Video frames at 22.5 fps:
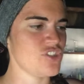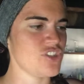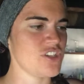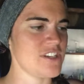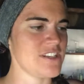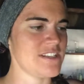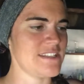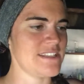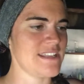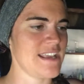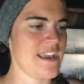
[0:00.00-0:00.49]

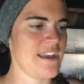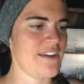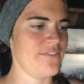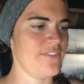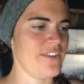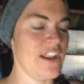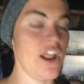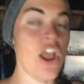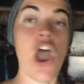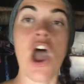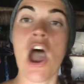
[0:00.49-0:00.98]
Just
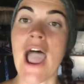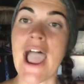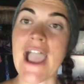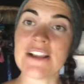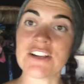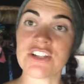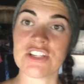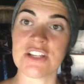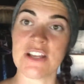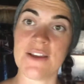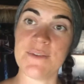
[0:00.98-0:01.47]
having,
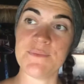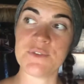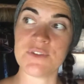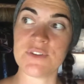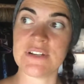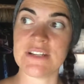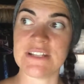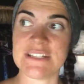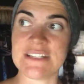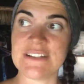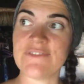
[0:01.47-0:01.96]
actually I'm
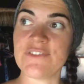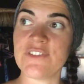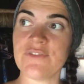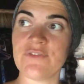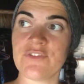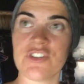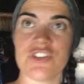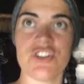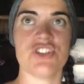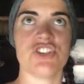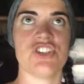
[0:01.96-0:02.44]
doing a different
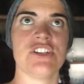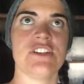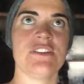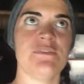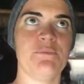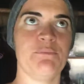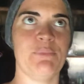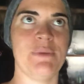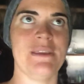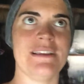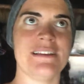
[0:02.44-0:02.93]
version
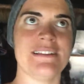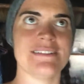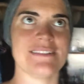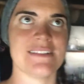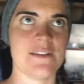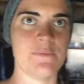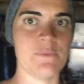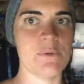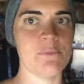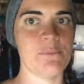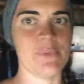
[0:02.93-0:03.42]
because
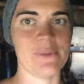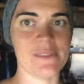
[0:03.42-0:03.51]
I'm in